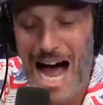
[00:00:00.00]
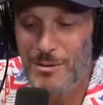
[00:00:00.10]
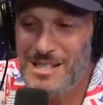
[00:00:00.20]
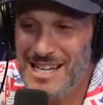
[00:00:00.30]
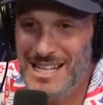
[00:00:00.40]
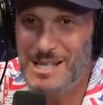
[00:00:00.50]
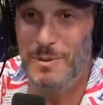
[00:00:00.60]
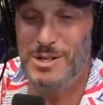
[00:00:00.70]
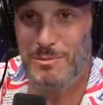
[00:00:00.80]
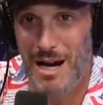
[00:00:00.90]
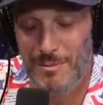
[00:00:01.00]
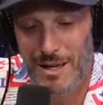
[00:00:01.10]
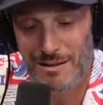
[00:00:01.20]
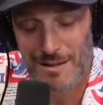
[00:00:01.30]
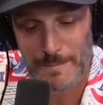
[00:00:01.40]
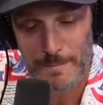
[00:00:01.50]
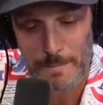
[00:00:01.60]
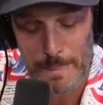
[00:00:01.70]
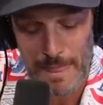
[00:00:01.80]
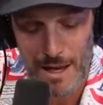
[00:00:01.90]
I will say this about your mom, though.
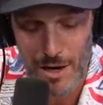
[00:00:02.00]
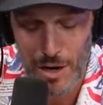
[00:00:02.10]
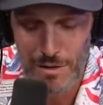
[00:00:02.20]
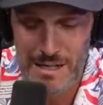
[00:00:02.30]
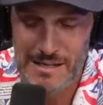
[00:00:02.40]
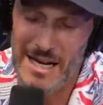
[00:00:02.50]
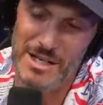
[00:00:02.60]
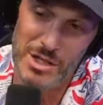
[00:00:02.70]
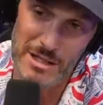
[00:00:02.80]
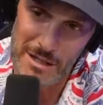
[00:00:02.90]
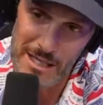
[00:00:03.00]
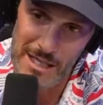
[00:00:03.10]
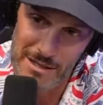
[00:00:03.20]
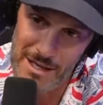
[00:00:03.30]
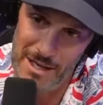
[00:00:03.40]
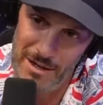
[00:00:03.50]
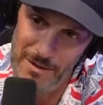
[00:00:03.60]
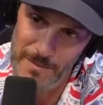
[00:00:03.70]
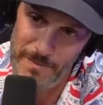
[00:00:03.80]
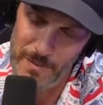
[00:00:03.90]
It was her amazing. attention
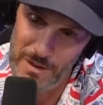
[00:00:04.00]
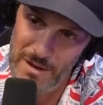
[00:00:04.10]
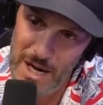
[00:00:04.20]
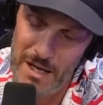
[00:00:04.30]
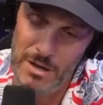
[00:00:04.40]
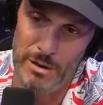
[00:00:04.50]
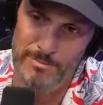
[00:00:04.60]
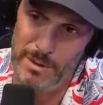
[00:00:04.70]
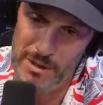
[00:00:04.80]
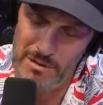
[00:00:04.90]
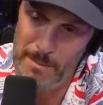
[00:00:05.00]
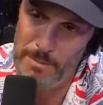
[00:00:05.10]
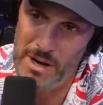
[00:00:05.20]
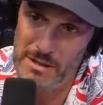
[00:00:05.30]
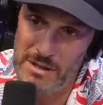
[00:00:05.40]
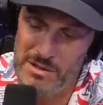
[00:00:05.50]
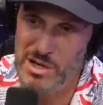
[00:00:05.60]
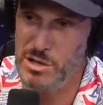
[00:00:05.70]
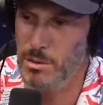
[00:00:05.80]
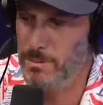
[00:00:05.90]
detail. Yeah. In your birthday presents
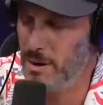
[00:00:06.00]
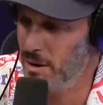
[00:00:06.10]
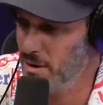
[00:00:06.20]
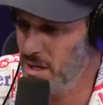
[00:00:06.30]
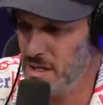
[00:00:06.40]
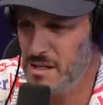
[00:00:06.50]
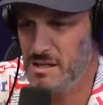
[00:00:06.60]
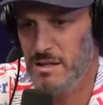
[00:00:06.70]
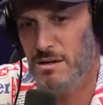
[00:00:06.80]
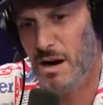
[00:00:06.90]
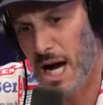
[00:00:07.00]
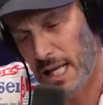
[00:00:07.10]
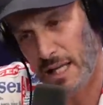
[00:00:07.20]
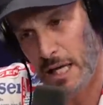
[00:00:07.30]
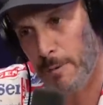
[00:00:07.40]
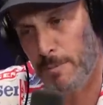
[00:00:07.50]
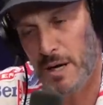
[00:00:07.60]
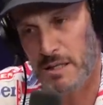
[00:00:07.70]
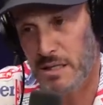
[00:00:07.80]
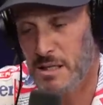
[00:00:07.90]
and your parties and your holiday
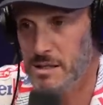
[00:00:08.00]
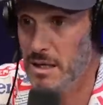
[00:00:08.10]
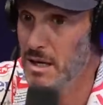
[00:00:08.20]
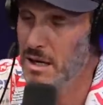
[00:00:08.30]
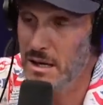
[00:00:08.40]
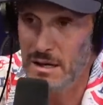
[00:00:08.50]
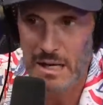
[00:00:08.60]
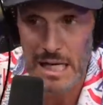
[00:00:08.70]
presents. Yeah.